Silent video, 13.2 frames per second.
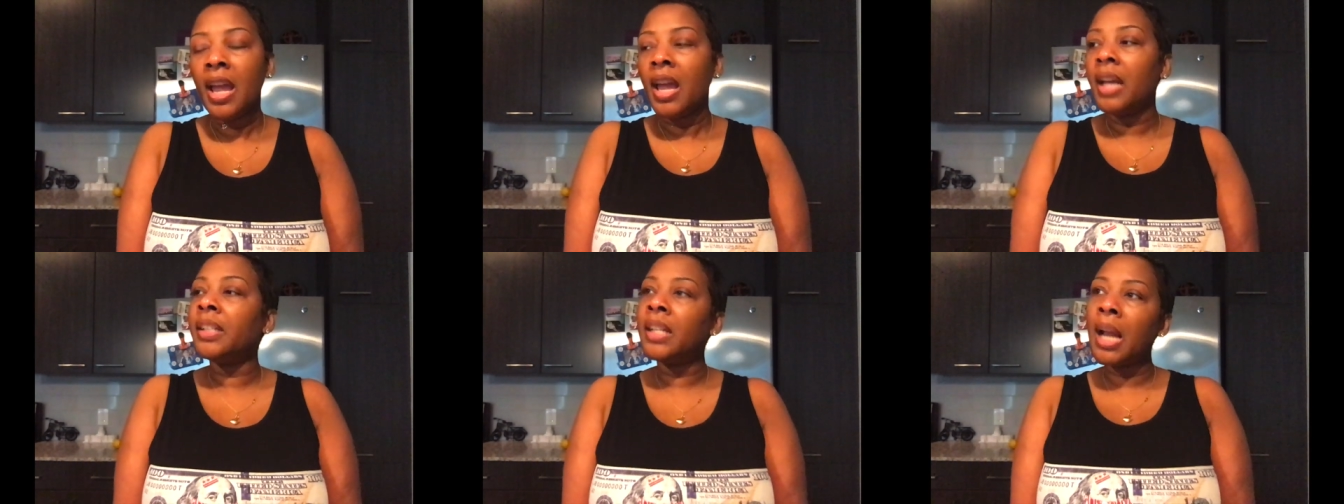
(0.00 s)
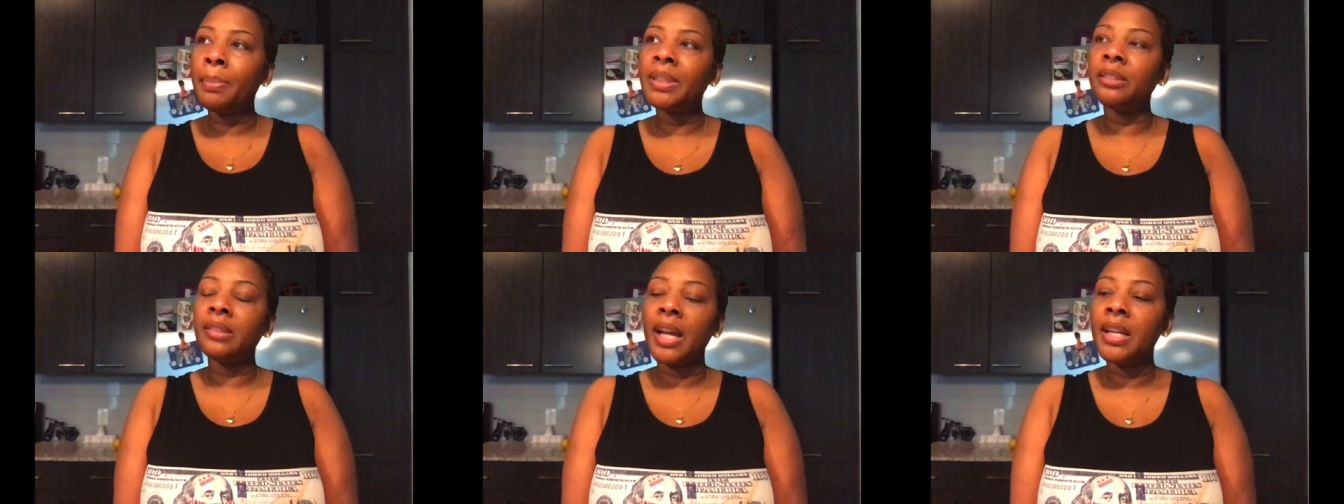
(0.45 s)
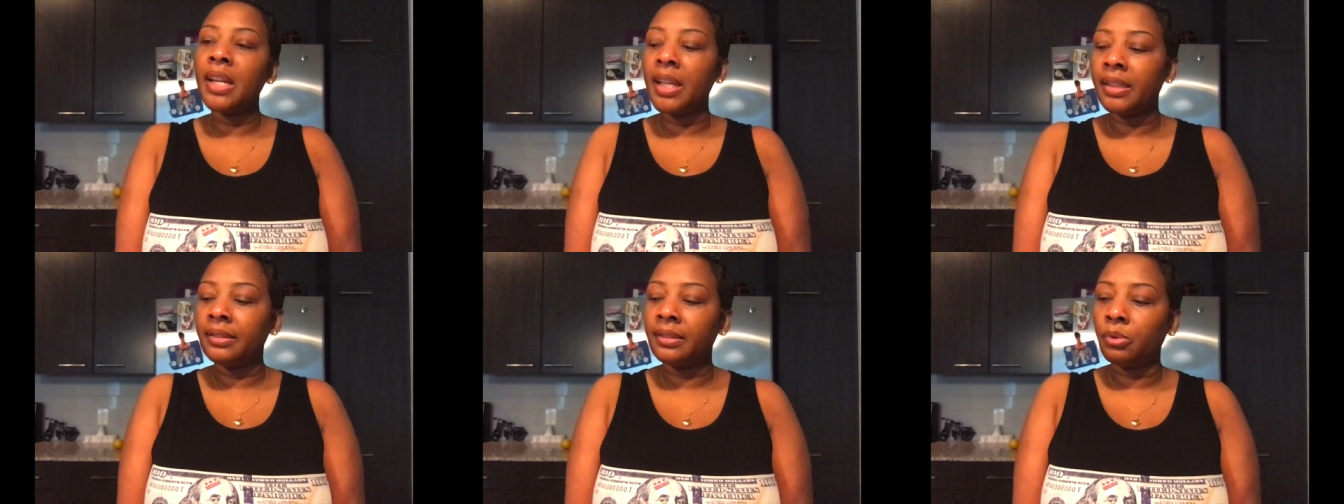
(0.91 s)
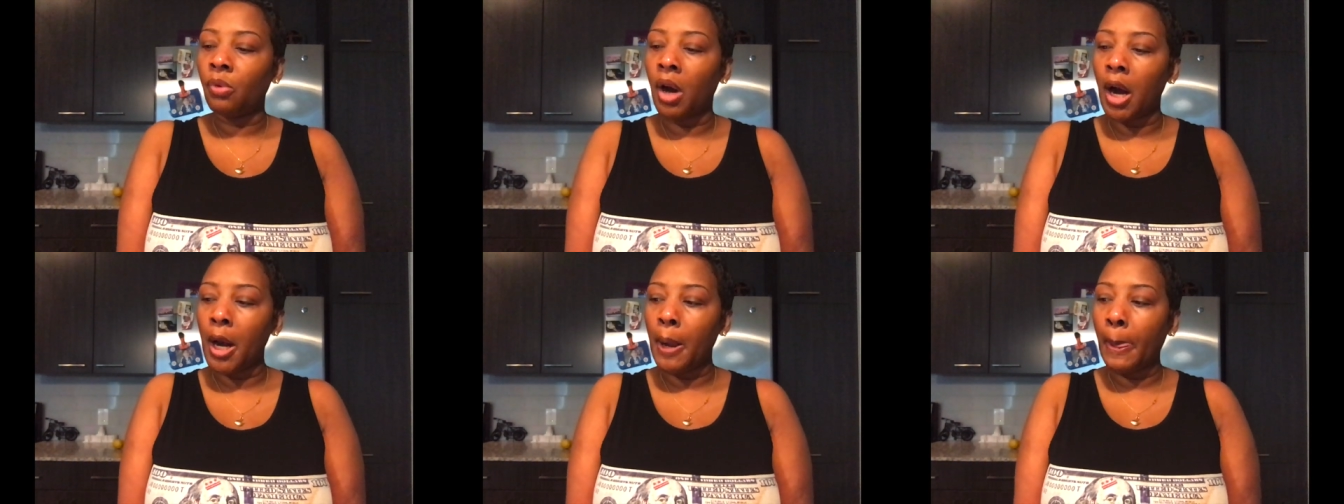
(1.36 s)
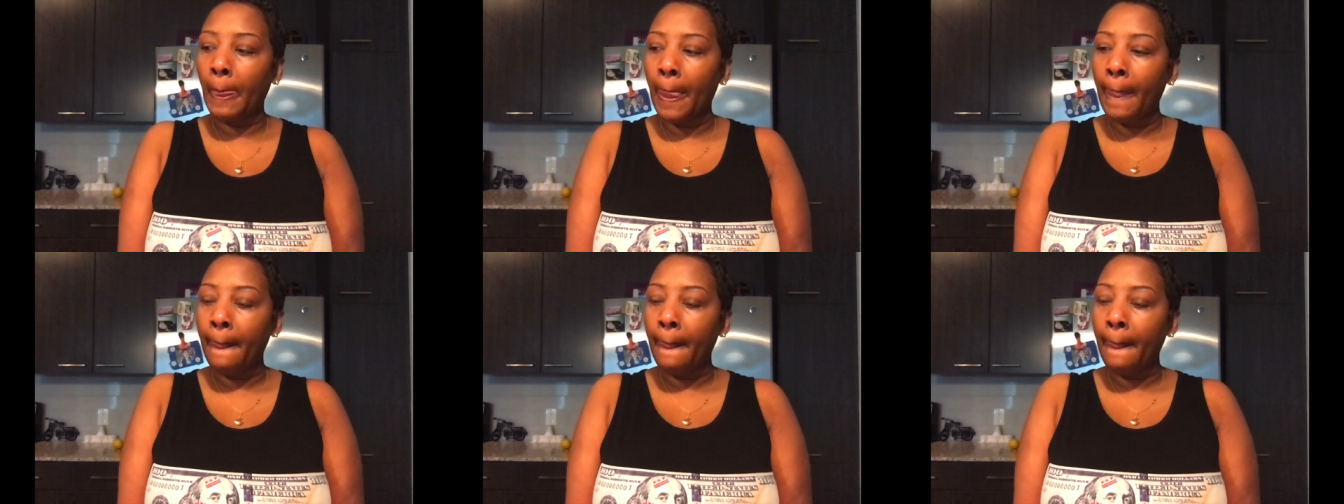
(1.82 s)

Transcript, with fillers: And then I'm going to say this, right?